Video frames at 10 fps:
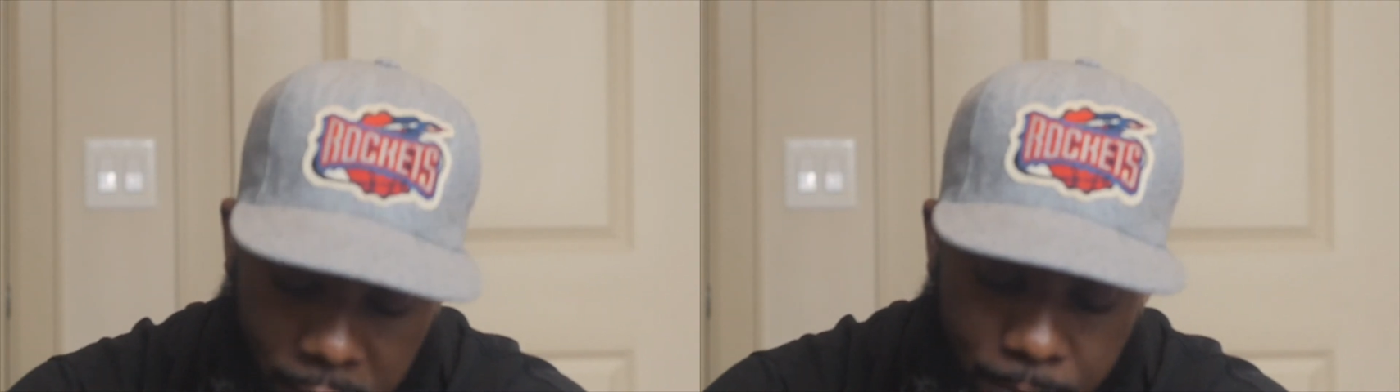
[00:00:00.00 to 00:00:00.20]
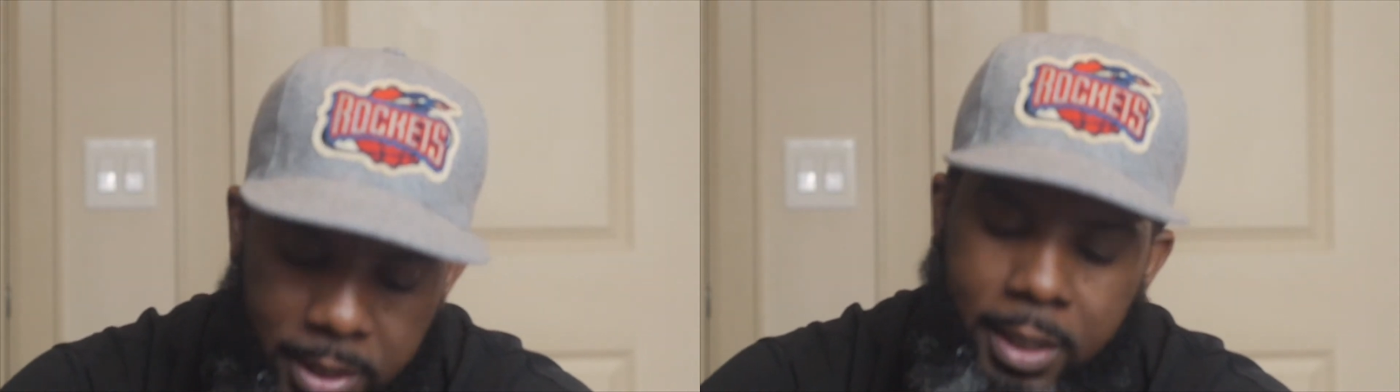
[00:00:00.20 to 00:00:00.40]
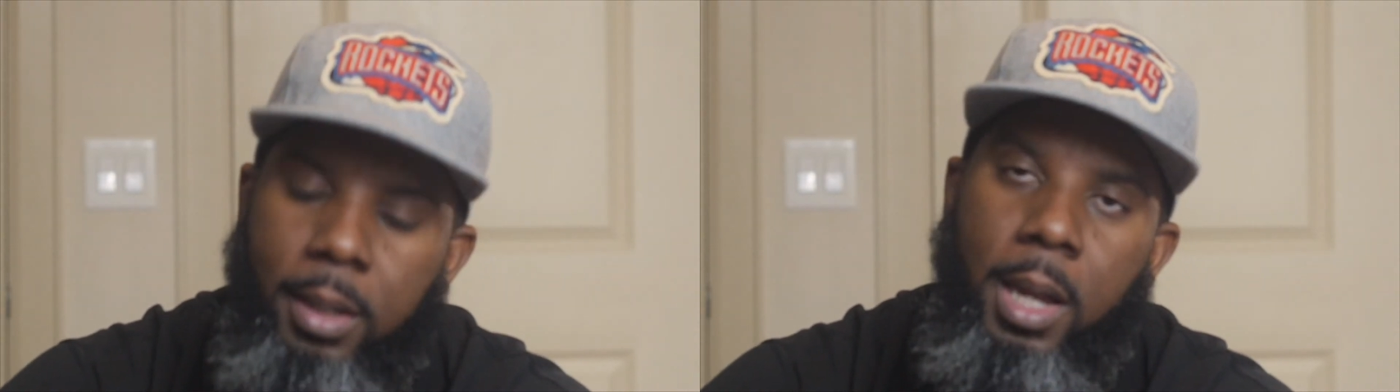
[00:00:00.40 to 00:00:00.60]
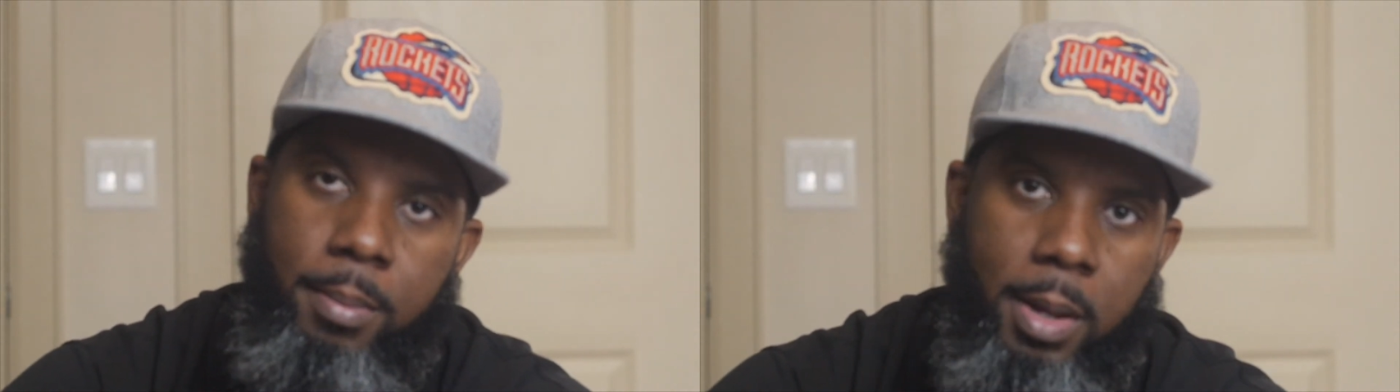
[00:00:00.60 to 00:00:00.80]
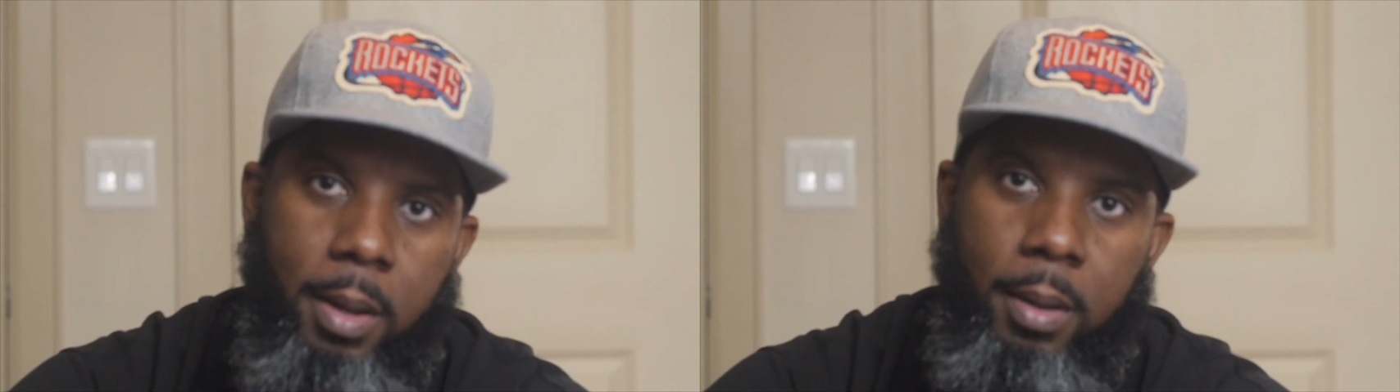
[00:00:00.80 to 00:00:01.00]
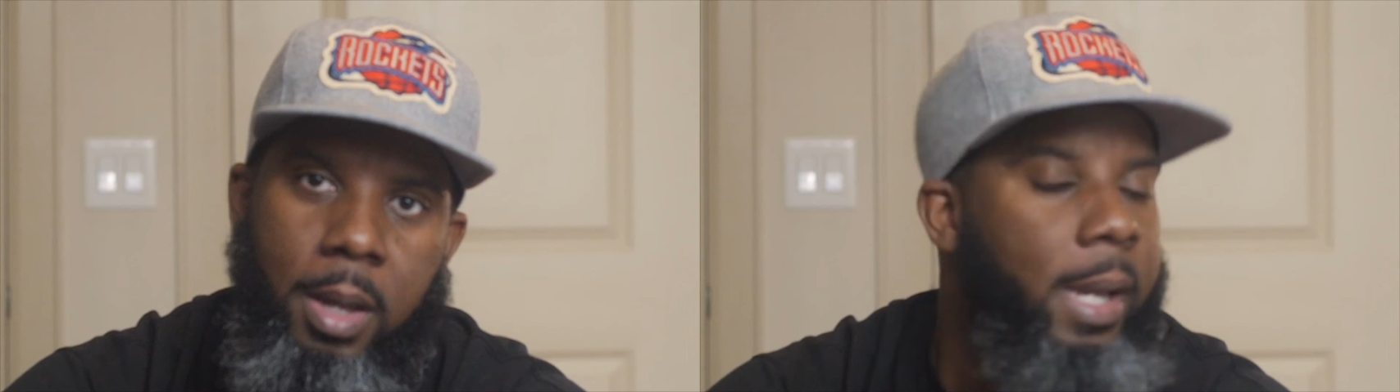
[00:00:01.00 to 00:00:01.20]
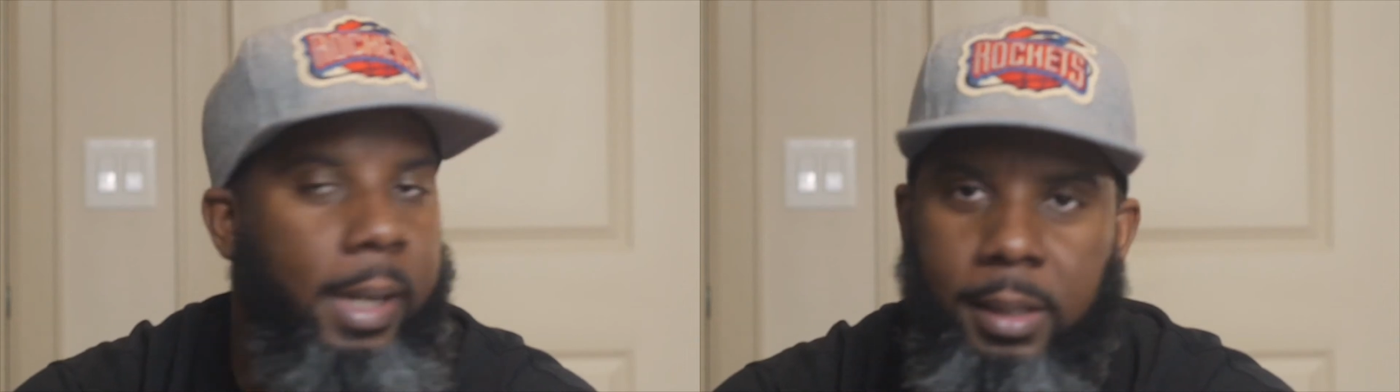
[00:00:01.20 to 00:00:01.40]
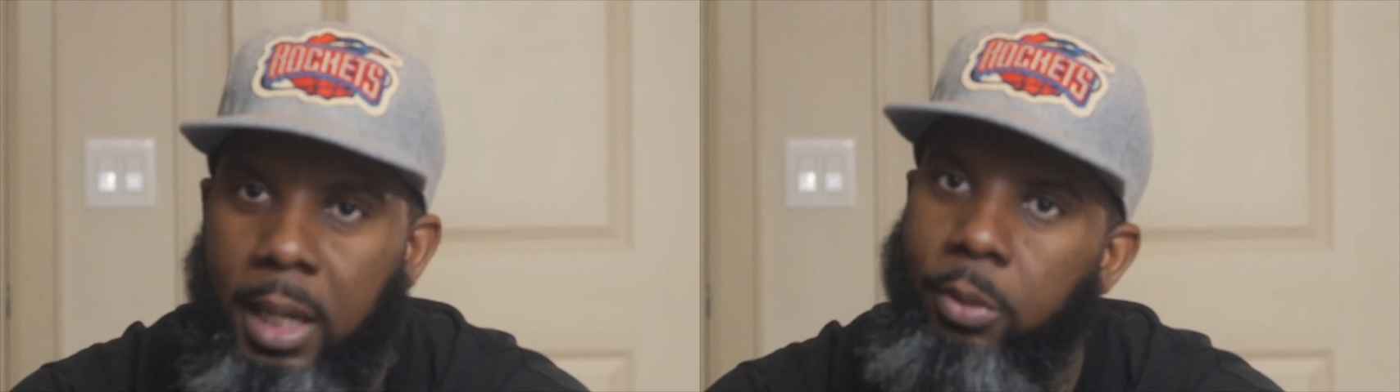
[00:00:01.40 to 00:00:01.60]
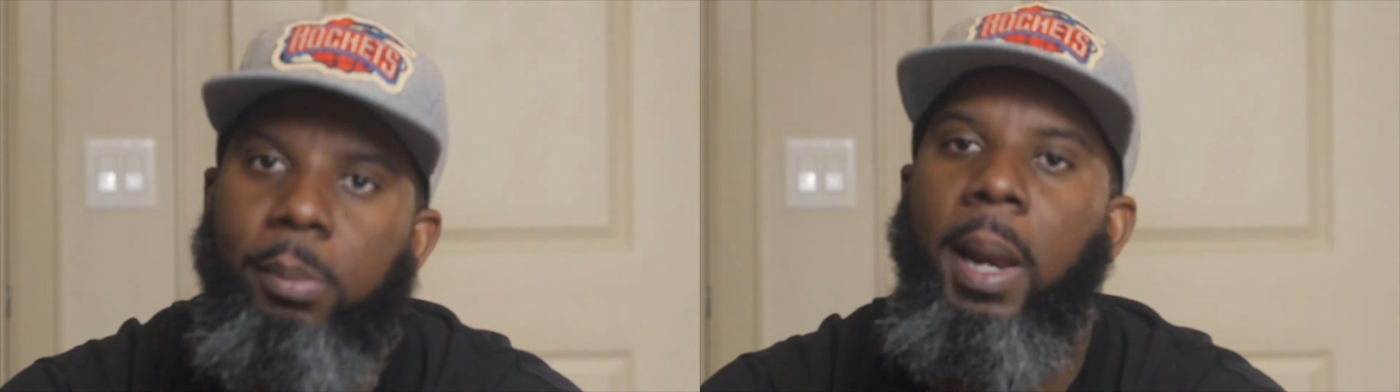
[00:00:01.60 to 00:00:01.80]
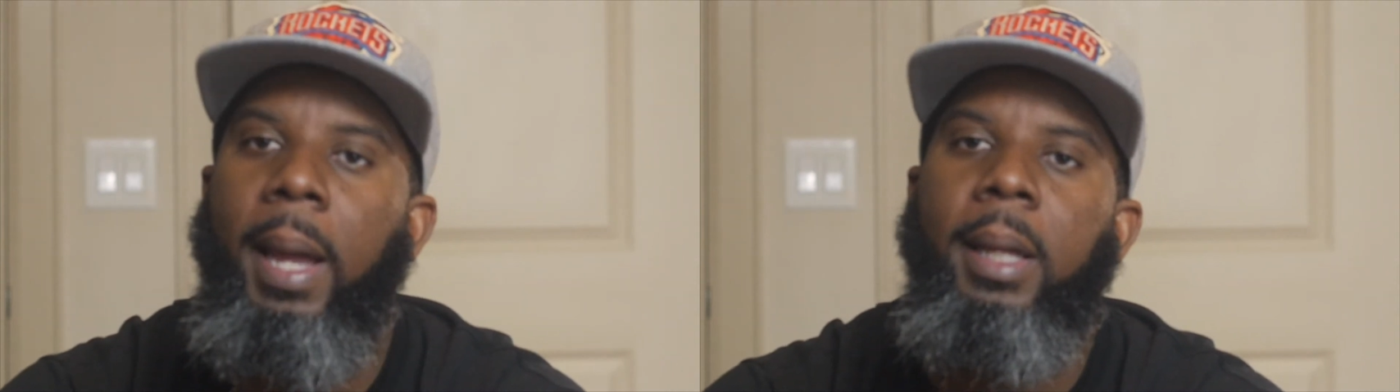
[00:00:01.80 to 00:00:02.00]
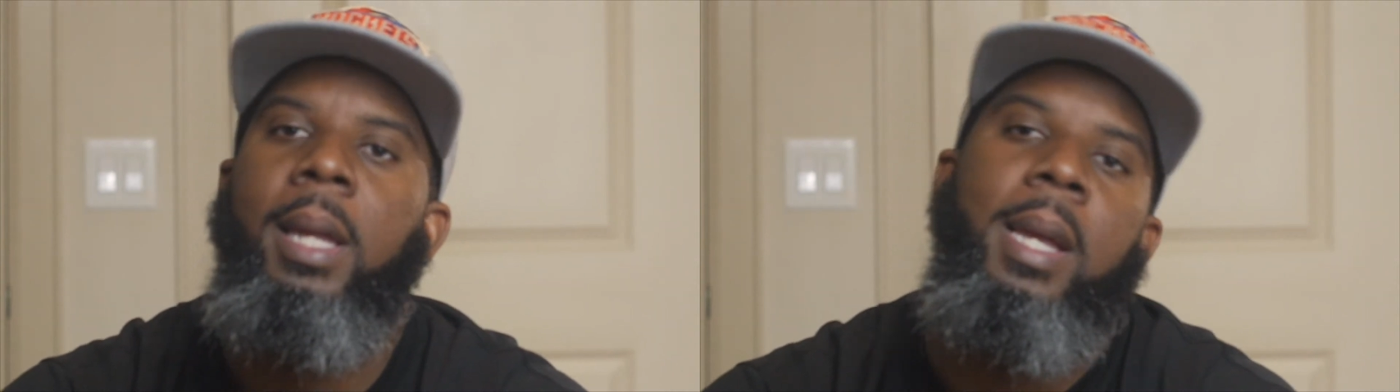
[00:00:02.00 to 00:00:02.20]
Dominican gay man. He didn't say he was black.